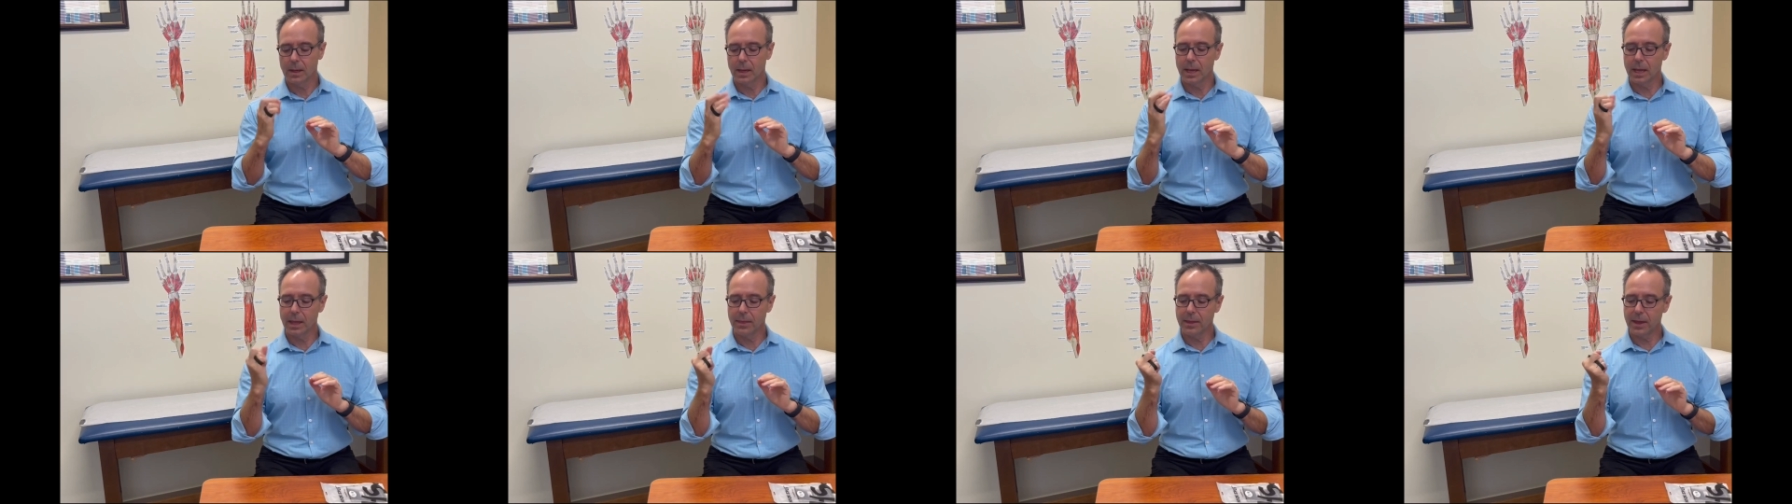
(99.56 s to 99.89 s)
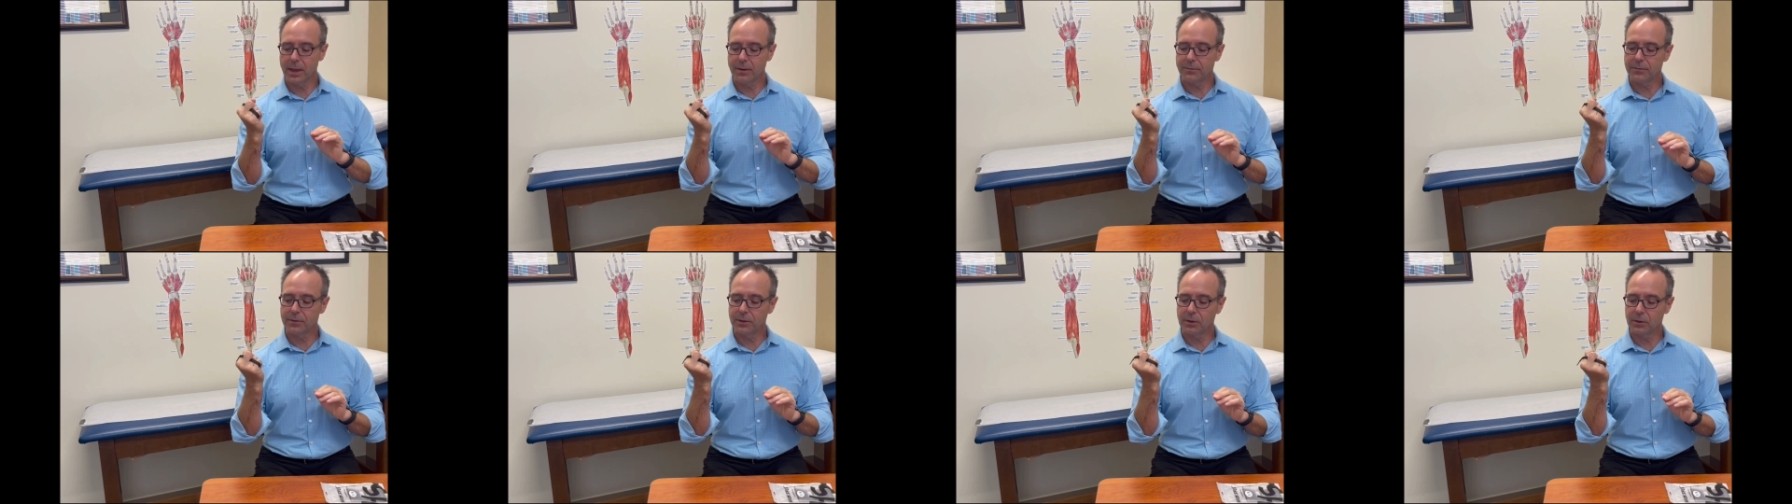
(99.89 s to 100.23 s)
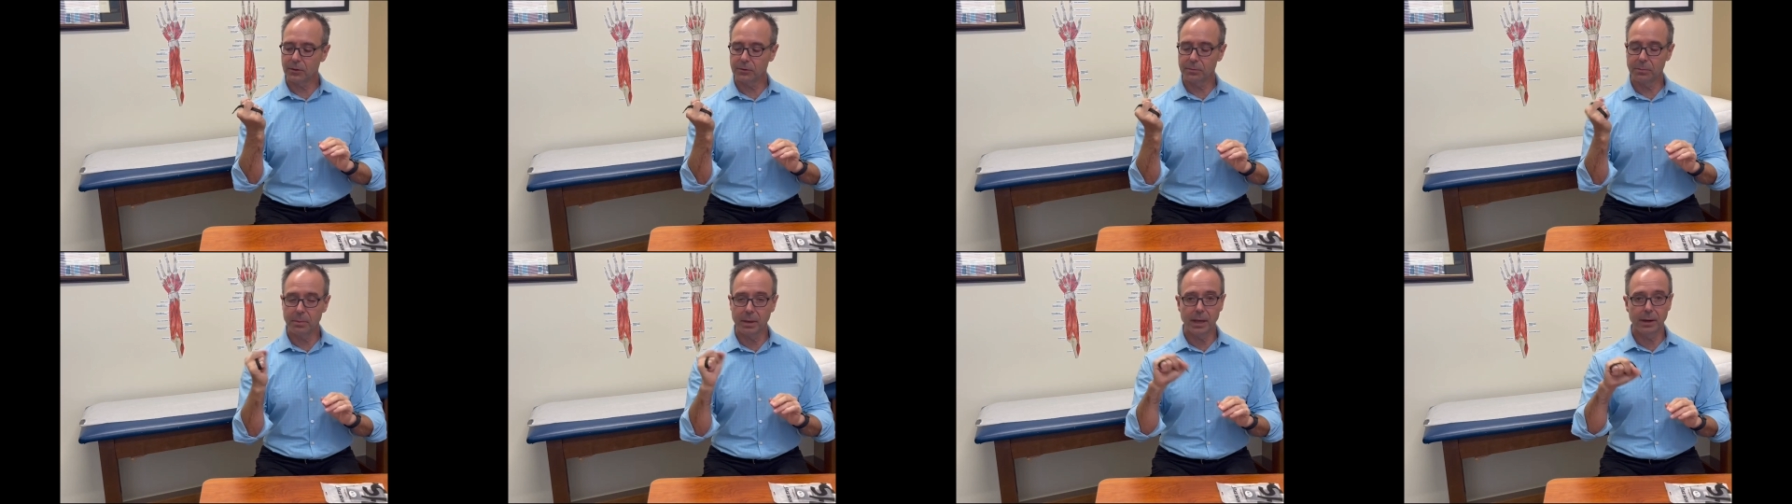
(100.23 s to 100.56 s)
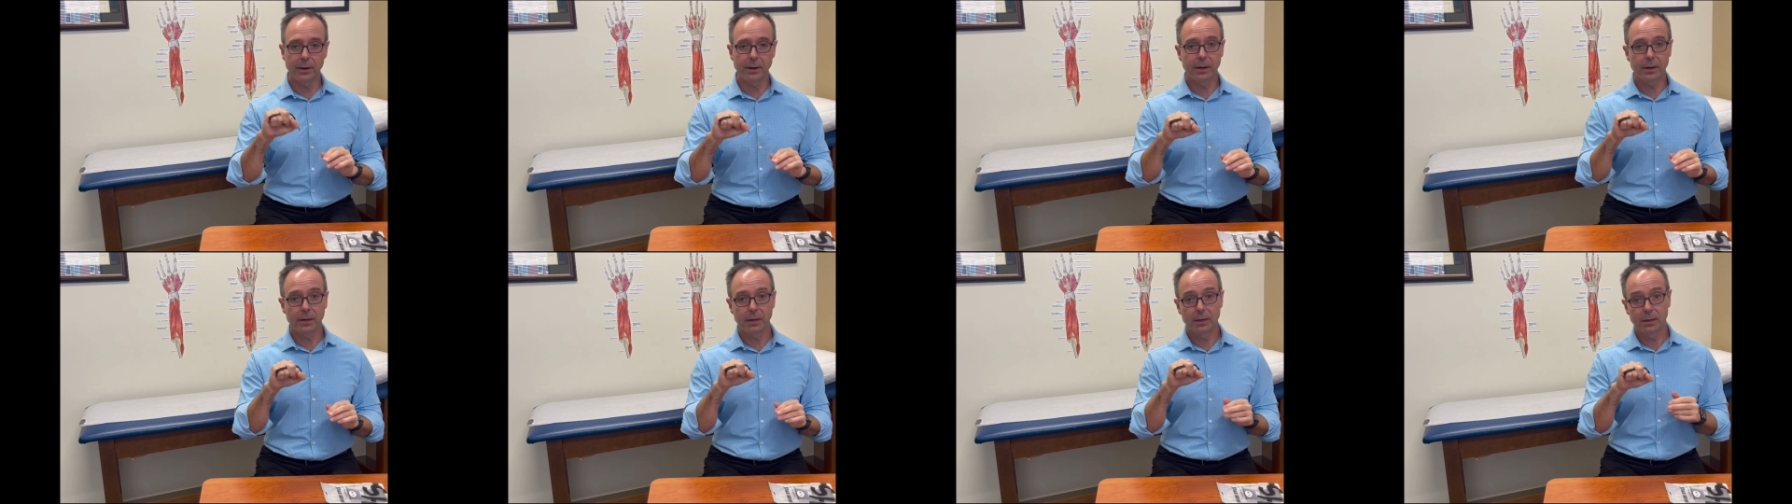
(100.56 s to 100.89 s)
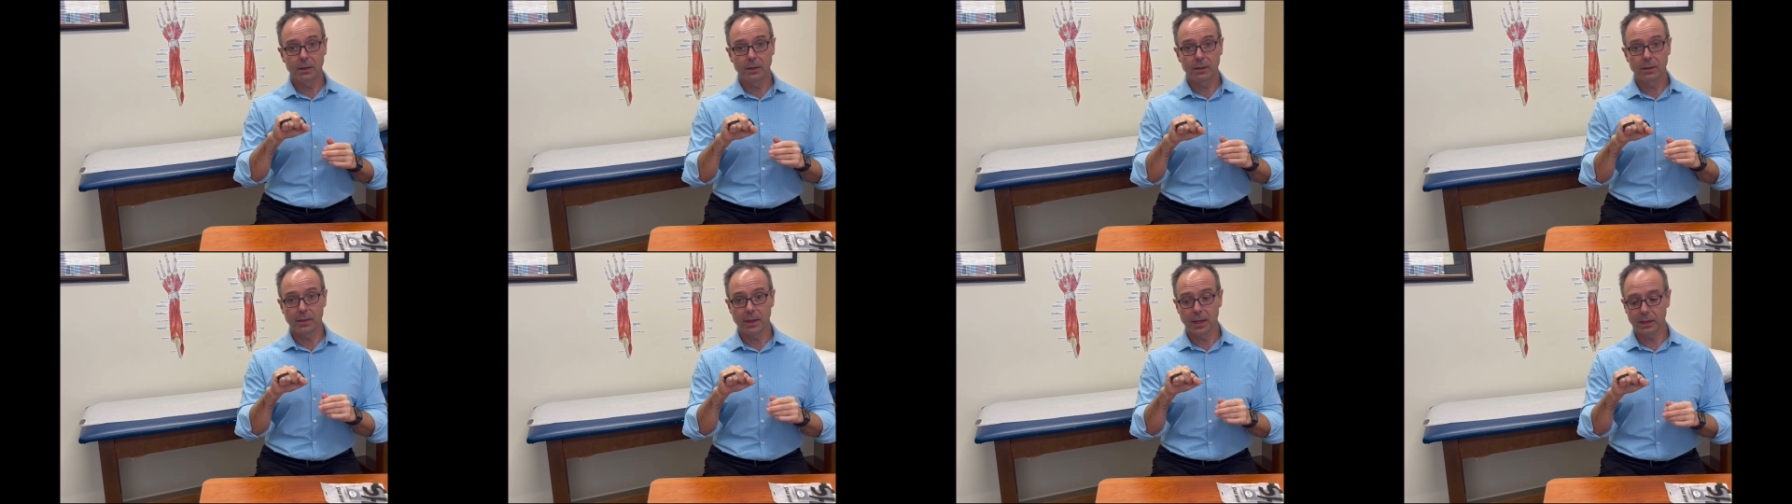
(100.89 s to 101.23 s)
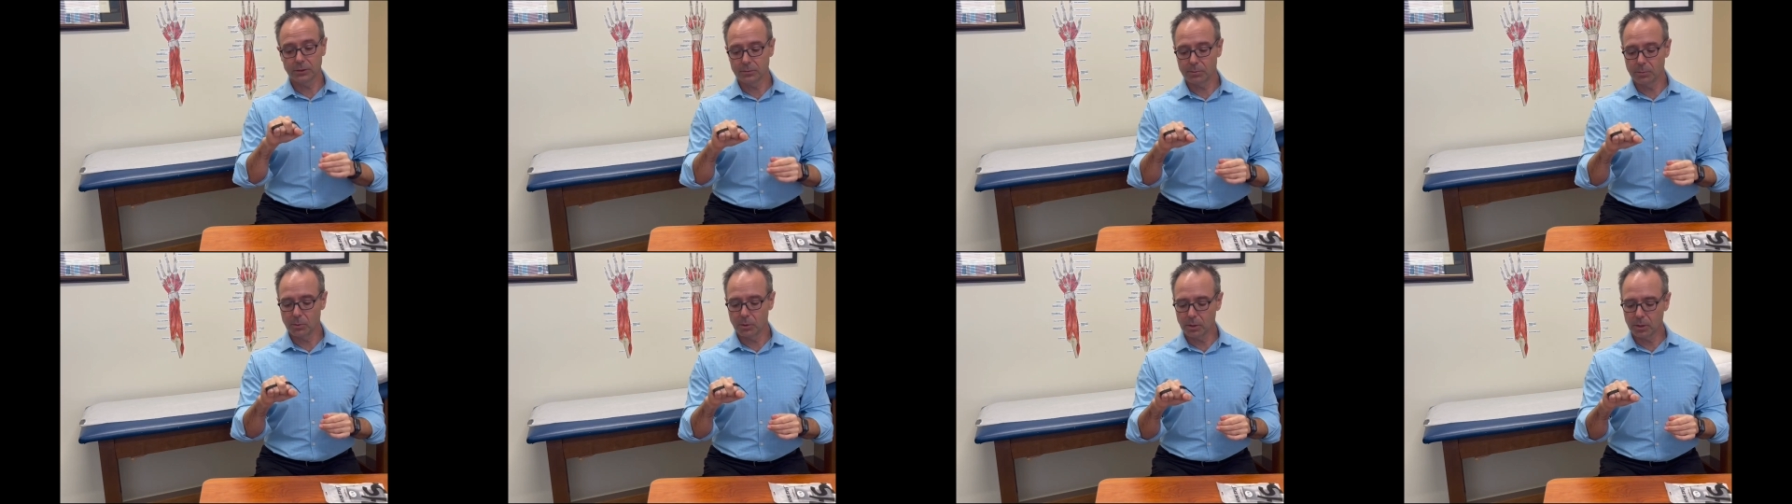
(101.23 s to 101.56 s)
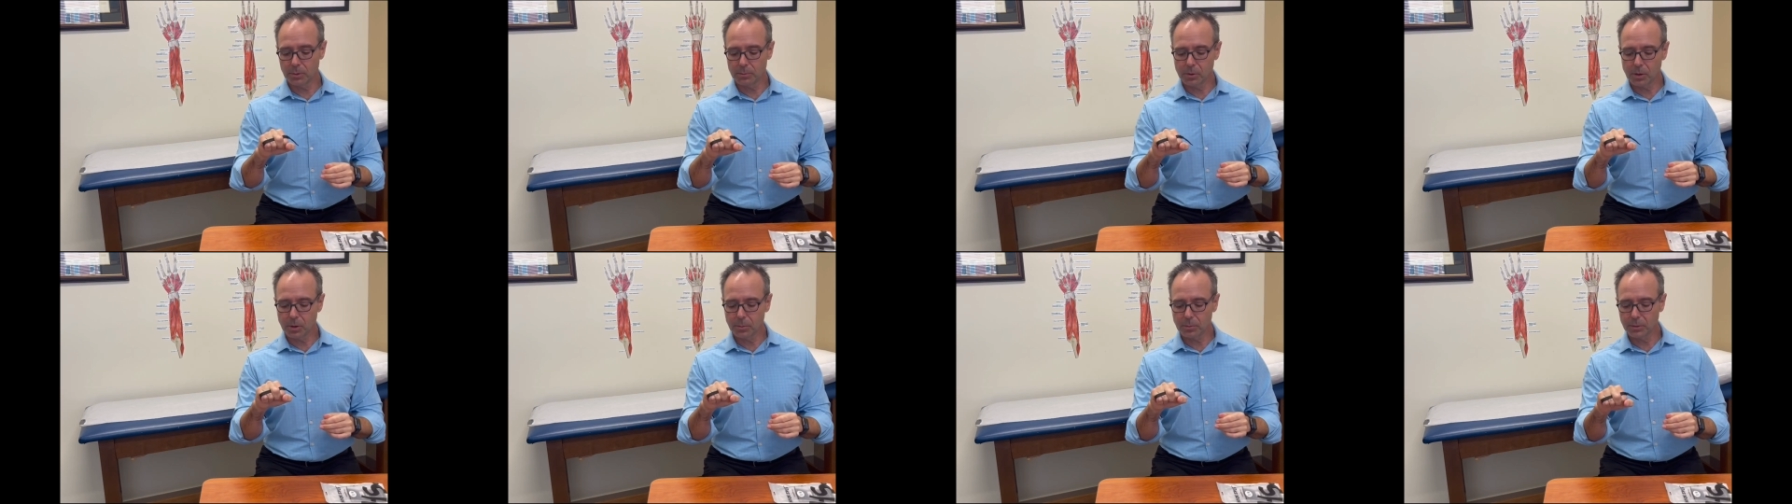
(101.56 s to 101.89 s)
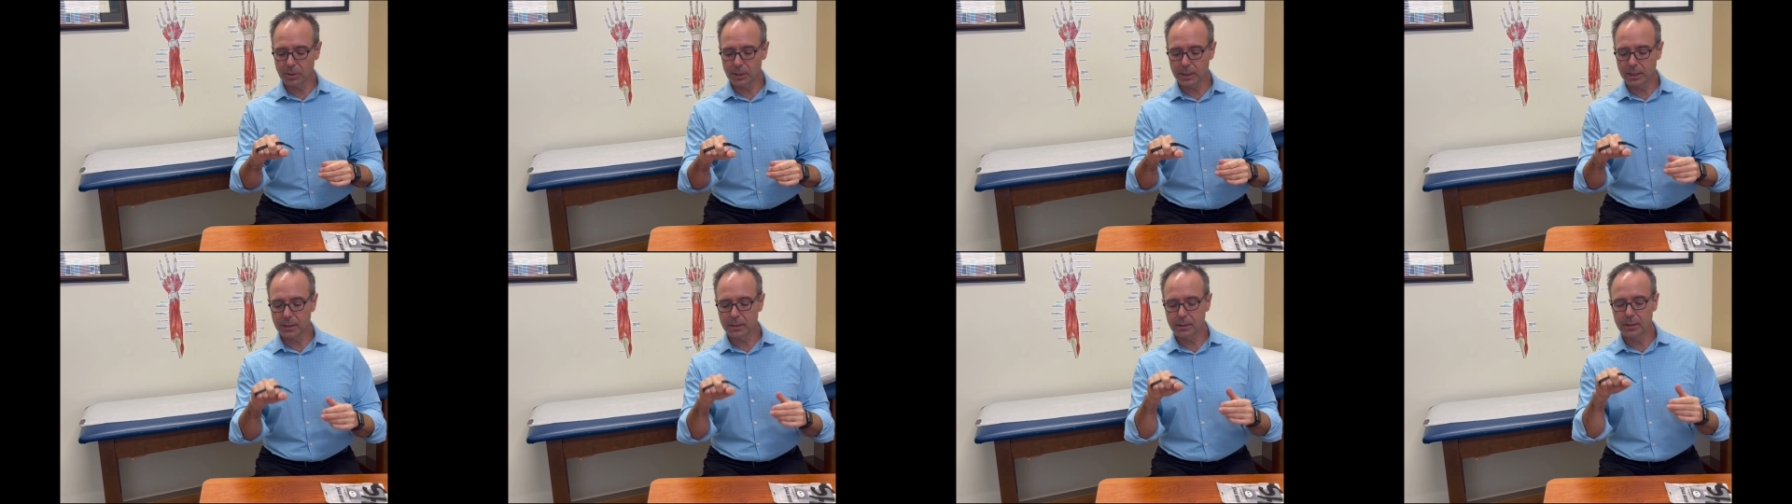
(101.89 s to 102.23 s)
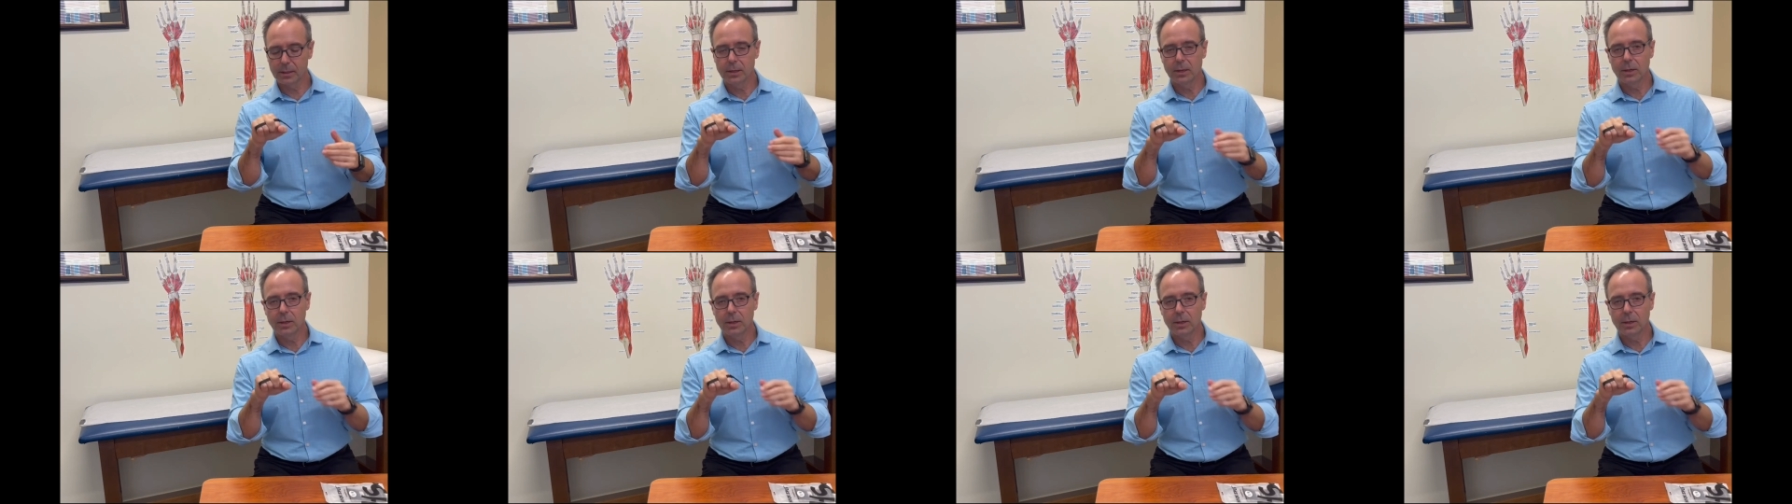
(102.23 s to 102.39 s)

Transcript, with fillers: and that feels better, that's more appropriate.